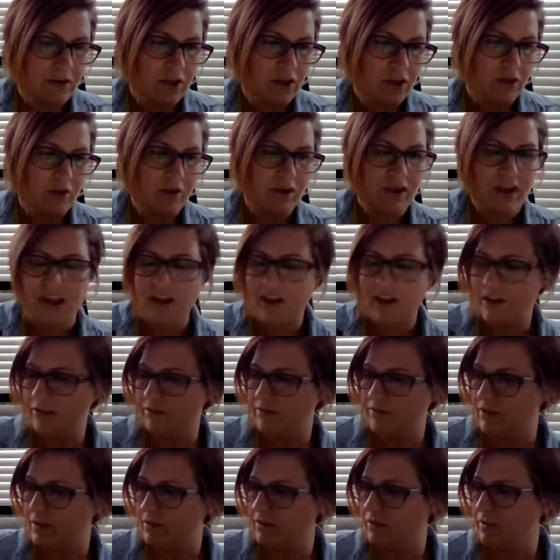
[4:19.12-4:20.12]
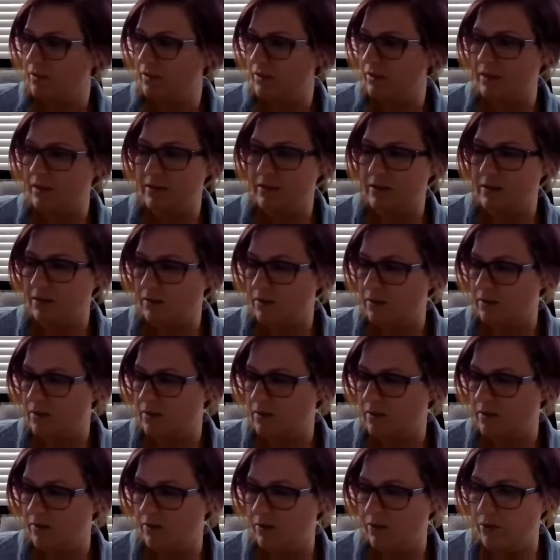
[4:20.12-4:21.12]
Oh, I kind of did things in
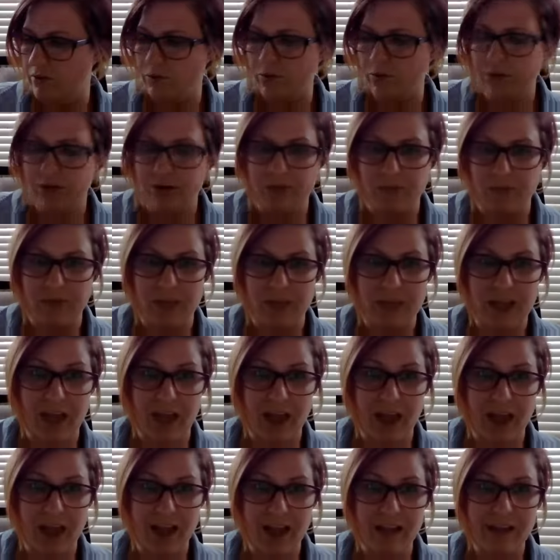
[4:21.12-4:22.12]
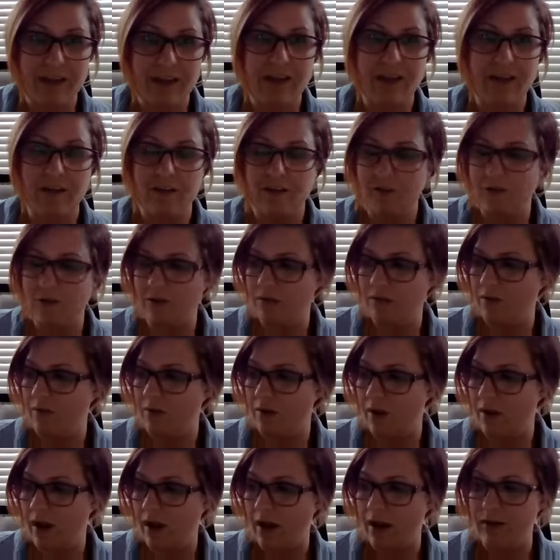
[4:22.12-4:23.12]
different order, but yeah, I
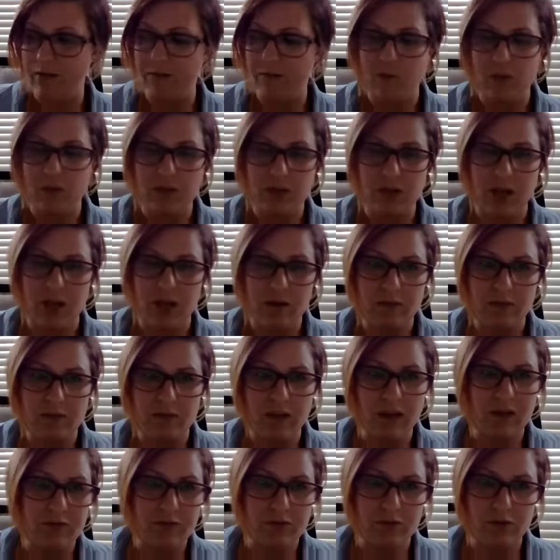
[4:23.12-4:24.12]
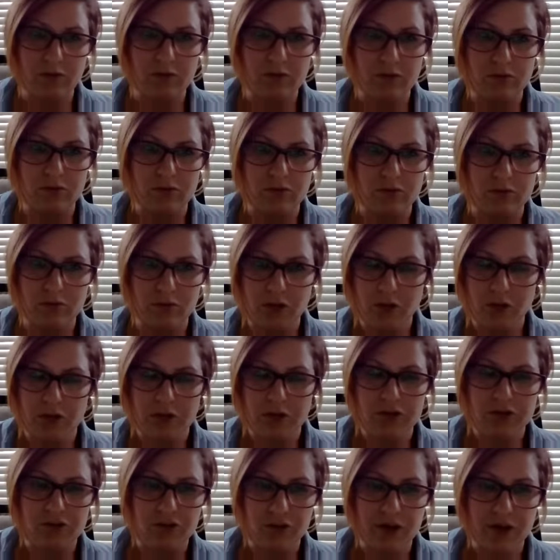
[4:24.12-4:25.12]
love Google
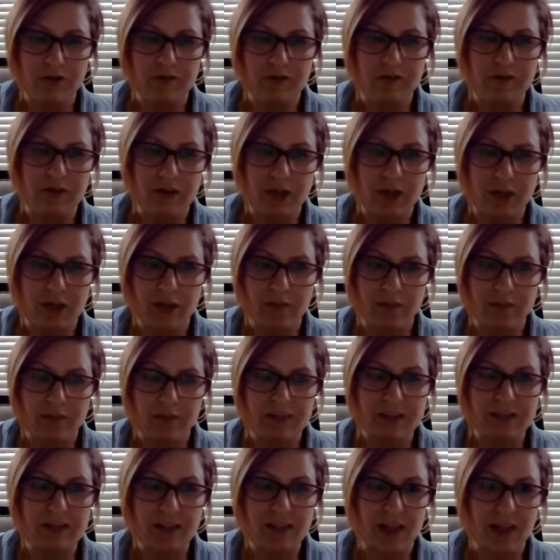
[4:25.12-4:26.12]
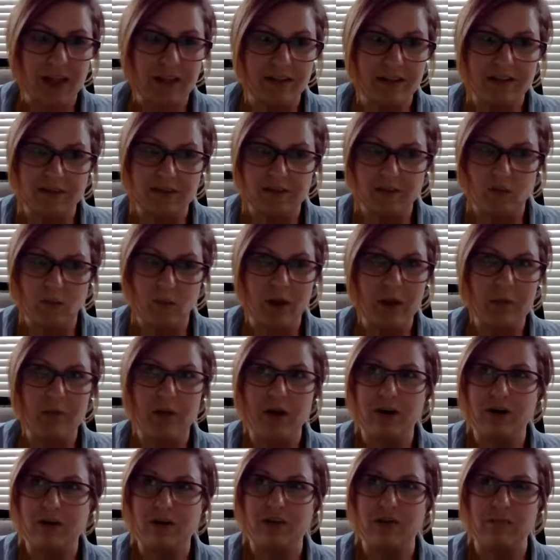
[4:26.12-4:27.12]
Drive, the slides way
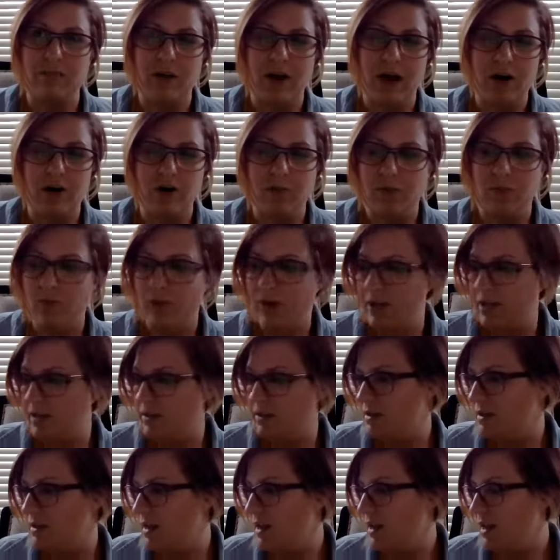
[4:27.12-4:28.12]
better than PowerPoint.